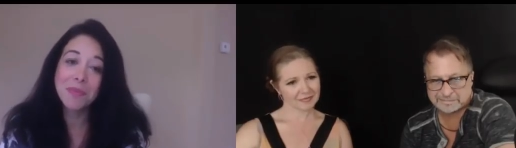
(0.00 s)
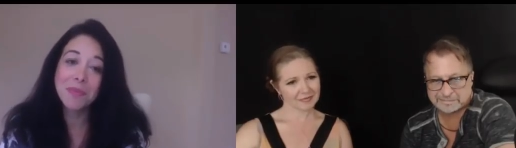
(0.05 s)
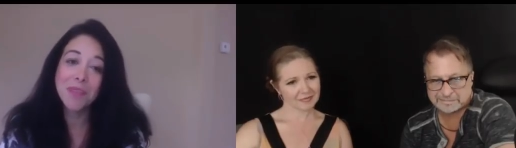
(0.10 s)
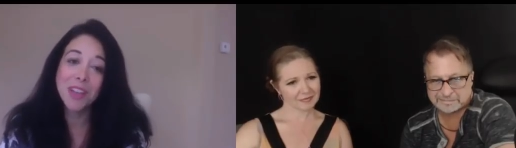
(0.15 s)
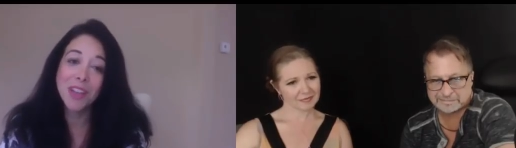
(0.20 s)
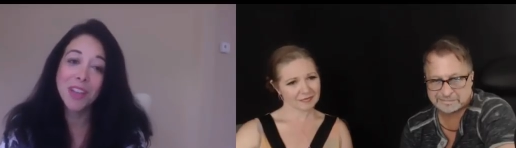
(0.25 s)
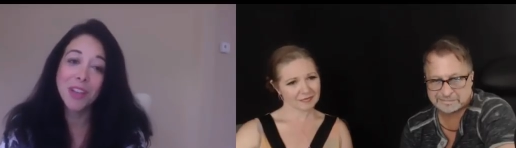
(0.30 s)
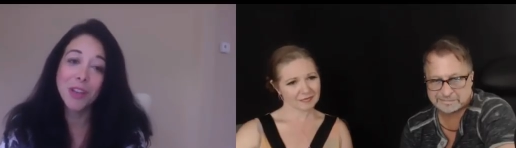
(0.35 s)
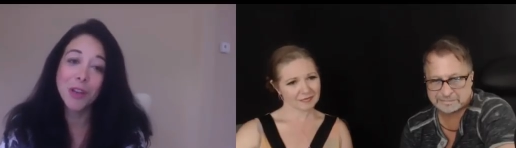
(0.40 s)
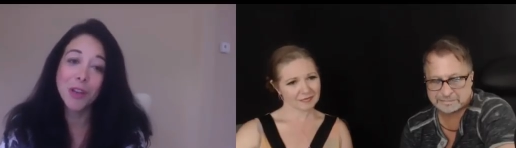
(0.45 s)

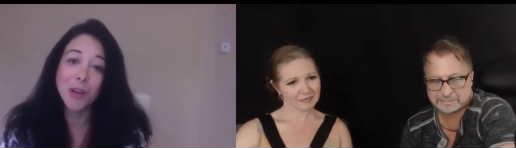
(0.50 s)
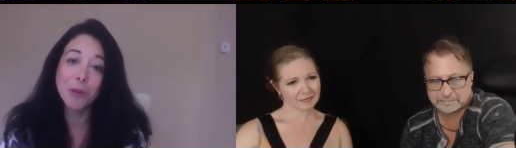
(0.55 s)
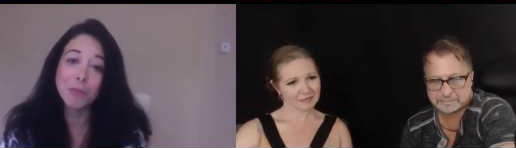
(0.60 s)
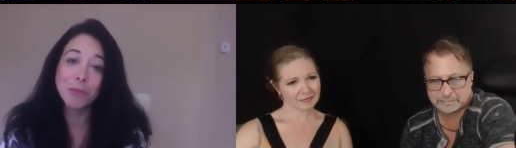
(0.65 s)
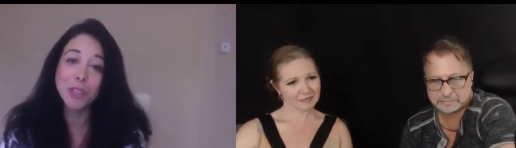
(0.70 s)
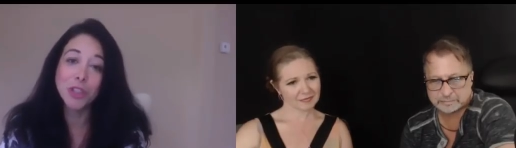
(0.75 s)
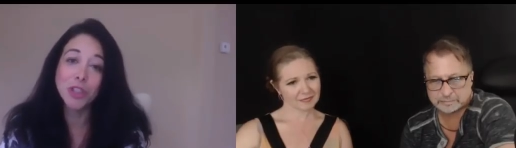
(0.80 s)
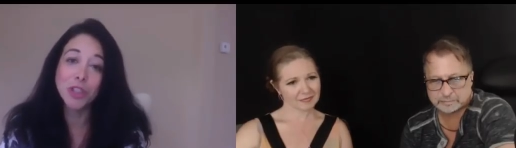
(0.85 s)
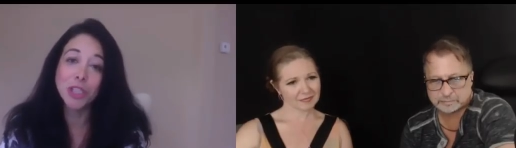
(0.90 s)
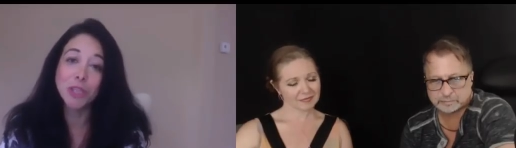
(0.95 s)
Speaker 1: You know, I mean,
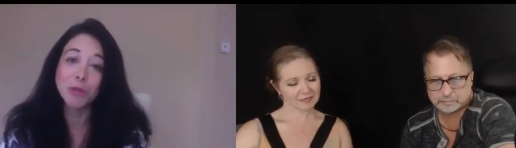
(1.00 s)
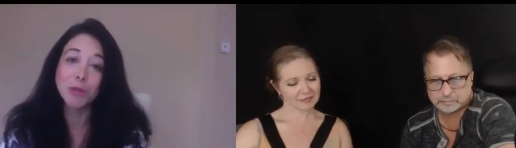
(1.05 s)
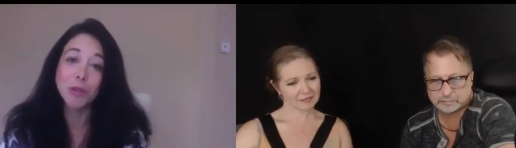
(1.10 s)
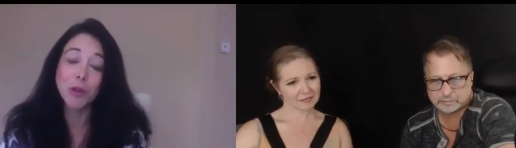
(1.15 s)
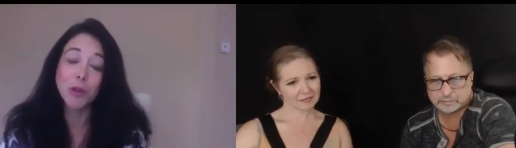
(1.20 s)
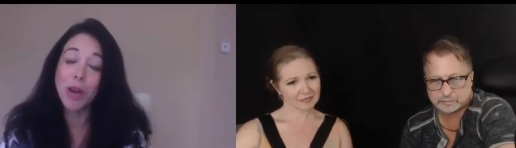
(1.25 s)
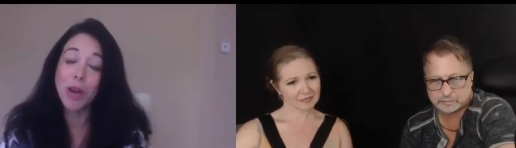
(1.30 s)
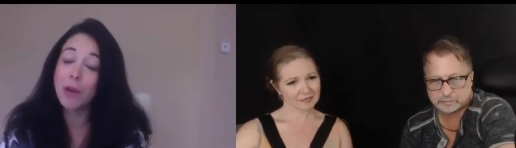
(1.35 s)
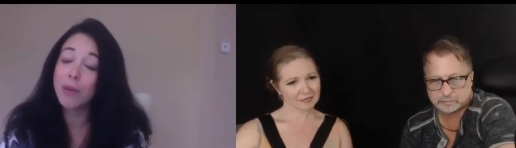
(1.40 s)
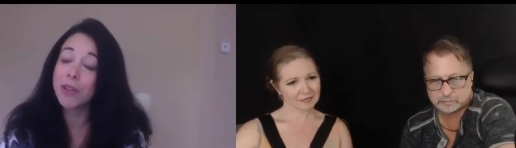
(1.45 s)
she would
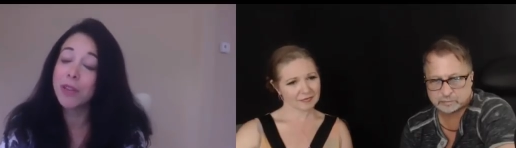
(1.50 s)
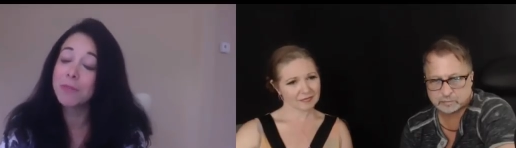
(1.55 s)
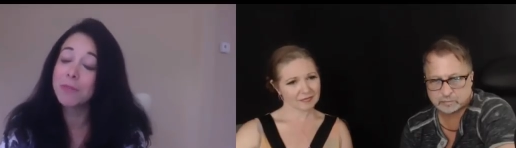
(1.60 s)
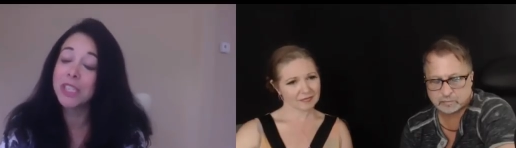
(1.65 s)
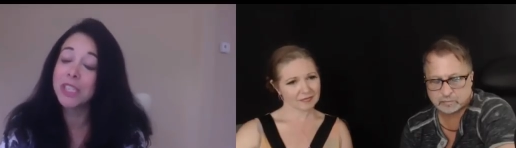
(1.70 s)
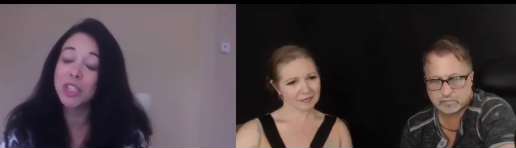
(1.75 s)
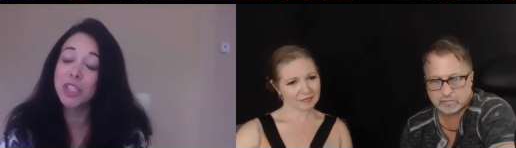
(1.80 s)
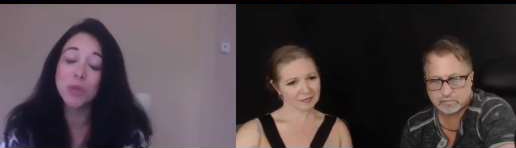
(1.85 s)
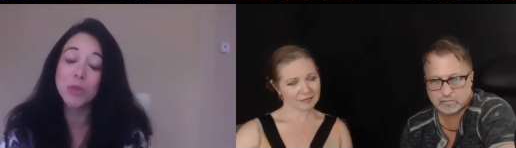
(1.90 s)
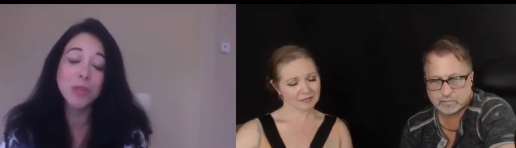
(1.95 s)
cry with me,
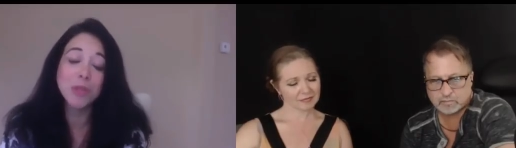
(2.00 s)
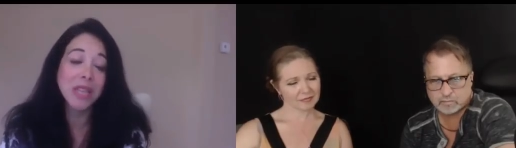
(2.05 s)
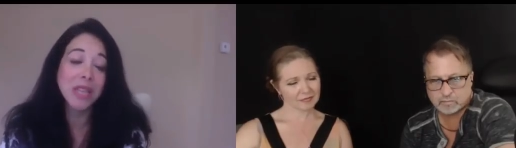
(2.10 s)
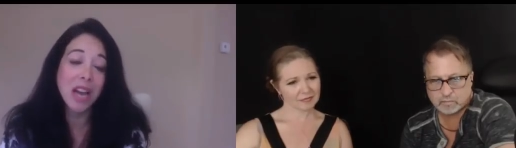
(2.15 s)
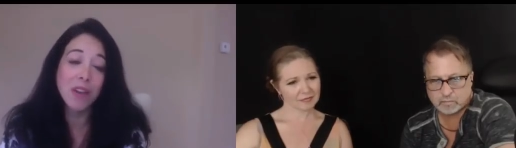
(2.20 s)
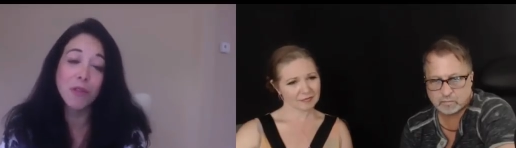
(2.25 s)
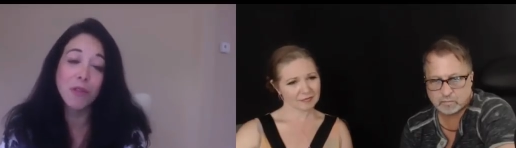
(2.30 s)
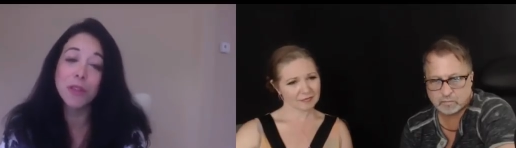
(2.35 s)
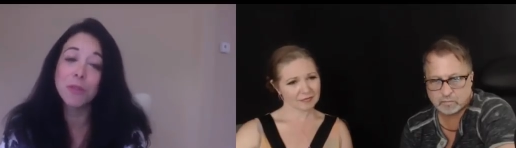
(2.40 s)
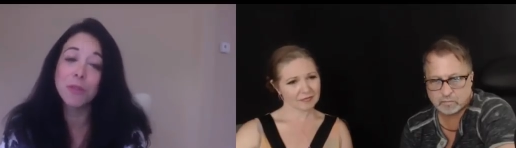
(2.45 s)
she would
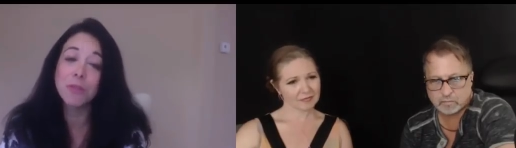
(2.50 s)
laugh with me,